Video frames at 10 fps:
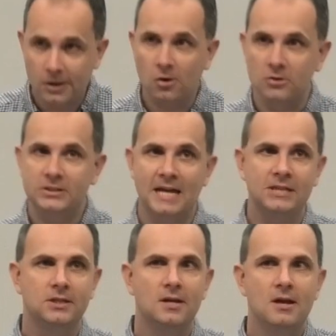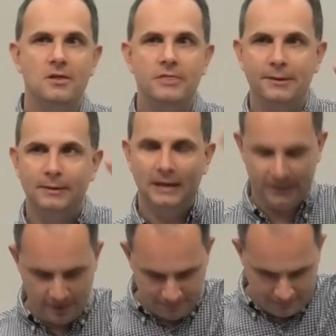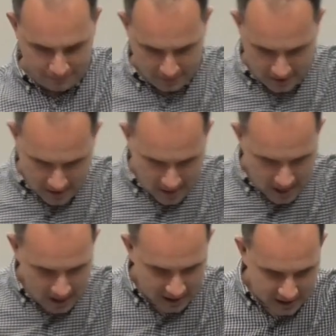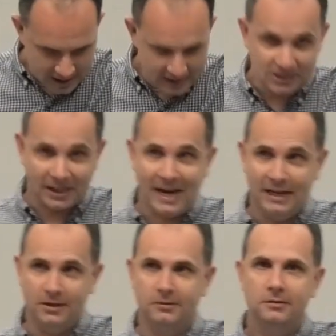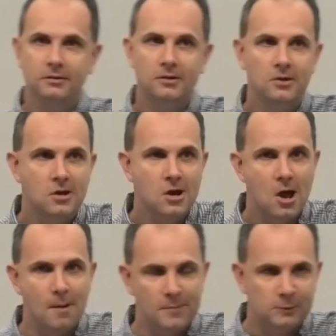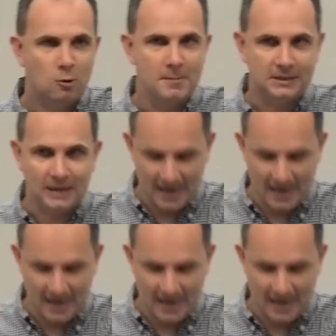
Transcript: God said that he would lead them into Canaan, this promised